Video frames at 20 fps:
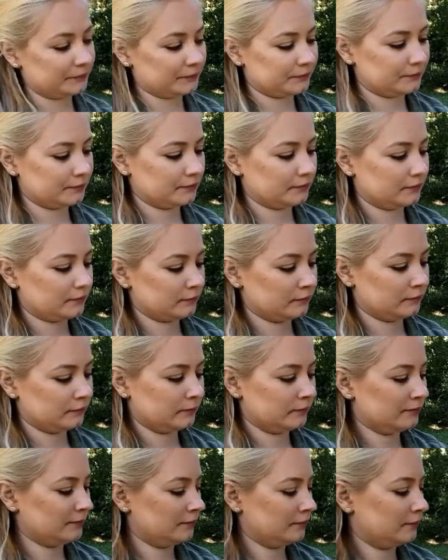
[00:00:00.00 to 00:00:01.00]

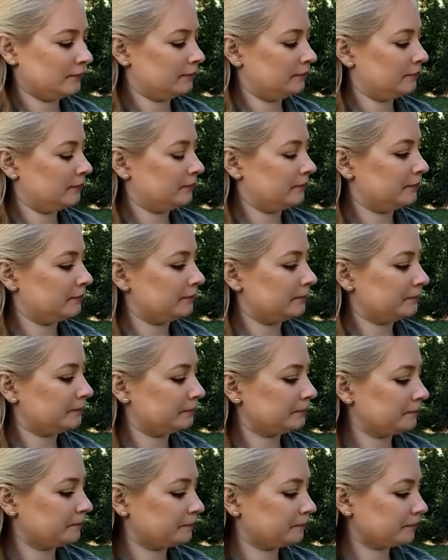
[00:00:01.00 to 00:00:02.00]

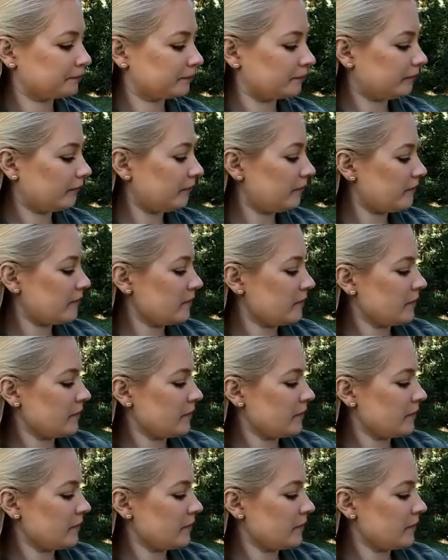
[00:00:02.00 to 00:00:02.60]
No one is speaking in this clip.